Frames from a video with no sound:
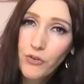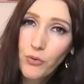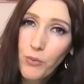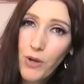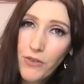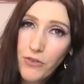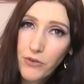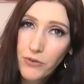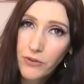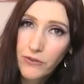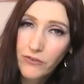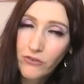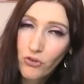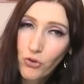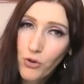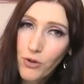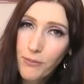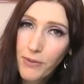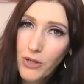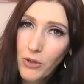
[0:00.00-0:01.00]
weather the
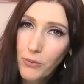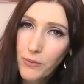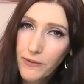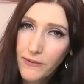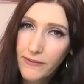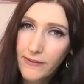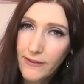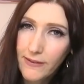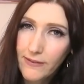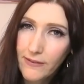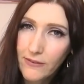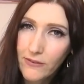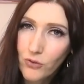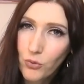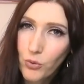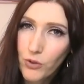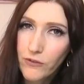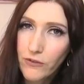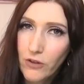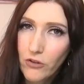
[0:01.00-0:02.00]
storm here with the Six of
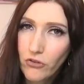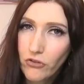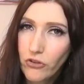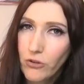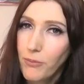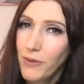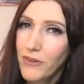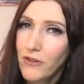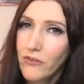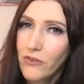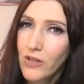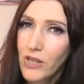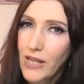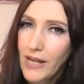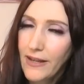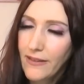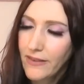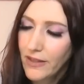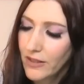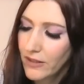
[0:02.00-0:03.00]
Swords energy, but there's a
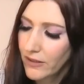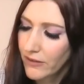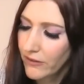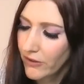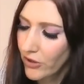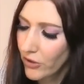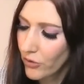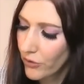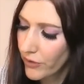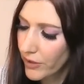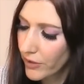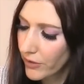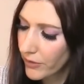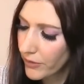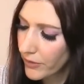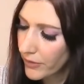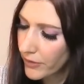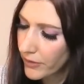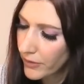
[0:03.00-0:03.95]
light at the end of the tunnel there.